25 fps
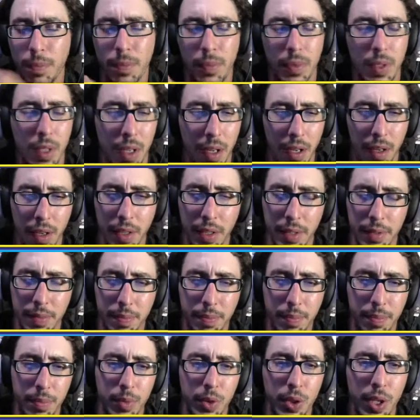Ugh,
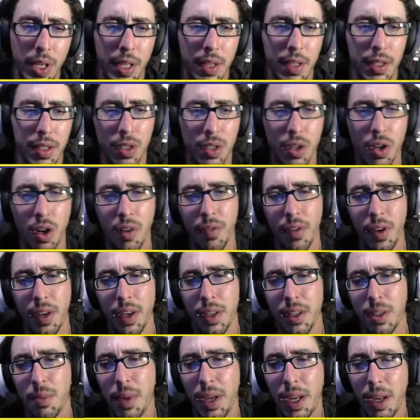drinking this coffee and
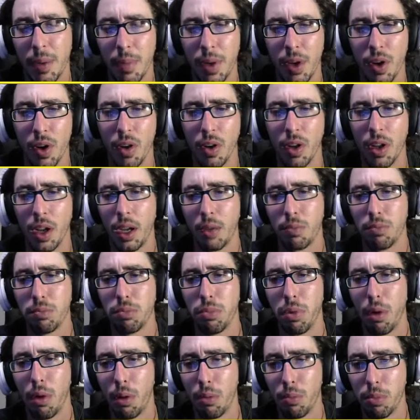it's making me all like
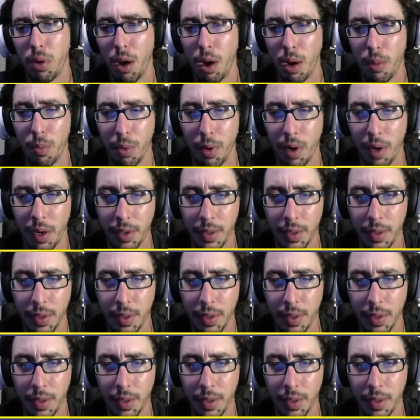blah blah blah.